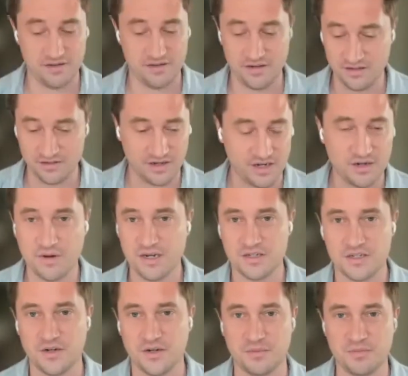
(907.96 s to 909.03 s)
and, and
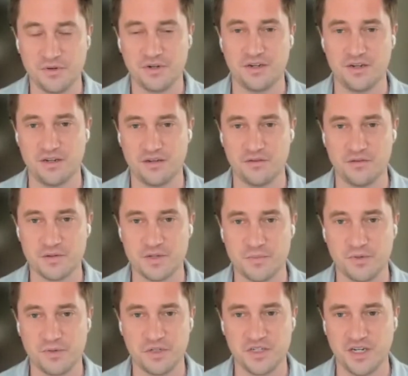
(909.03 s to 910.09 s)
likewise, you know, I uh, always
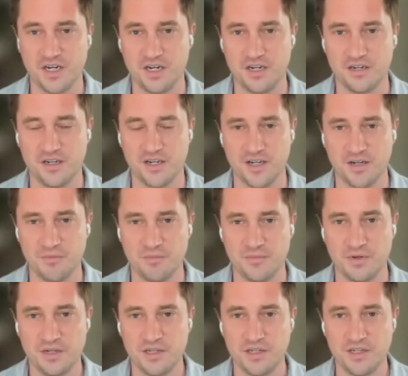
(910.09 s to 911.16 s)
appreciate um,
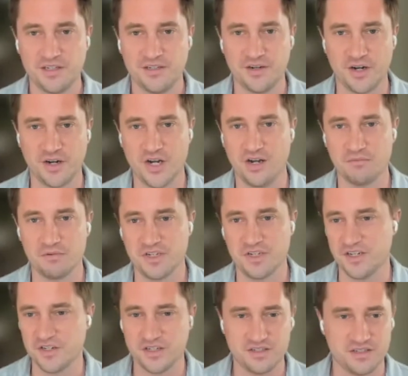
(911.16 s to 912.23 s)
you know our
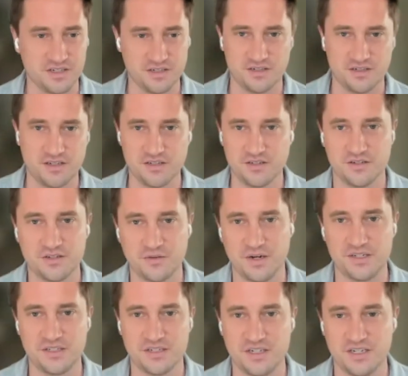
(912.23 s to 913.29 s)
conversations, and, and it's
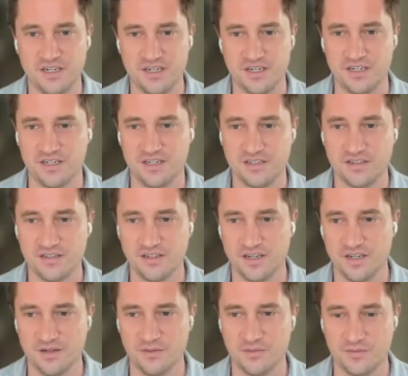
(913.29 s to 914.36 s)
great to see
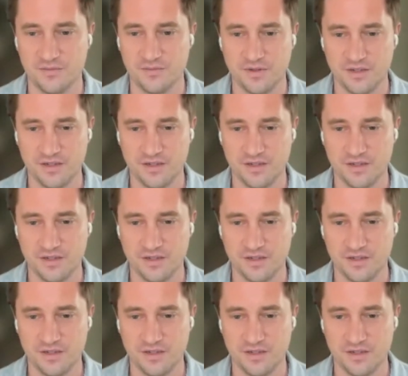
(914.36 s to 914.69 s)
um,